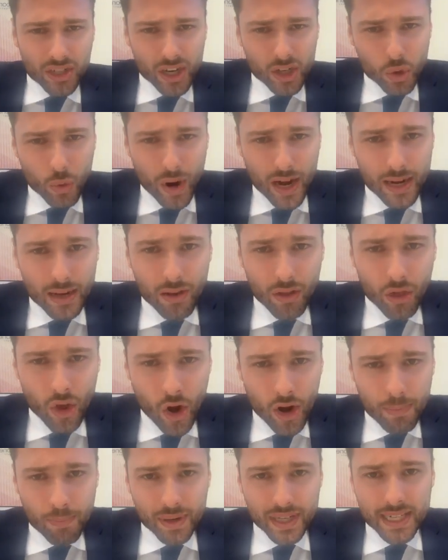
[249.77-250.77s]
it's a
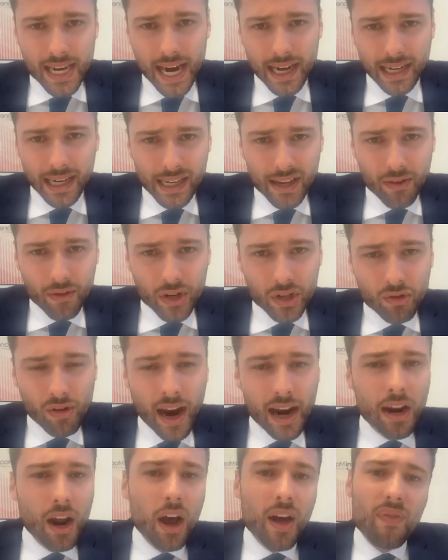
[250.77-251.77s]
20-30% clearance
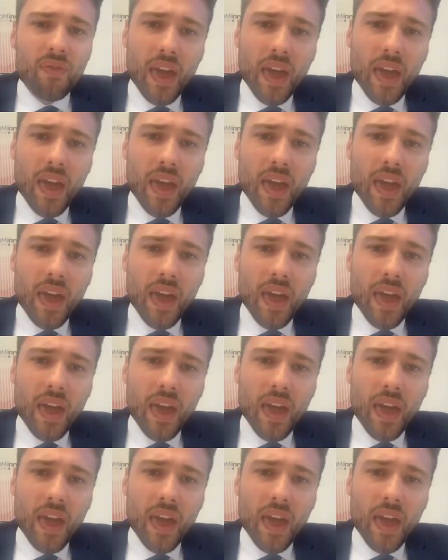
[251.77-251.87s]
rate.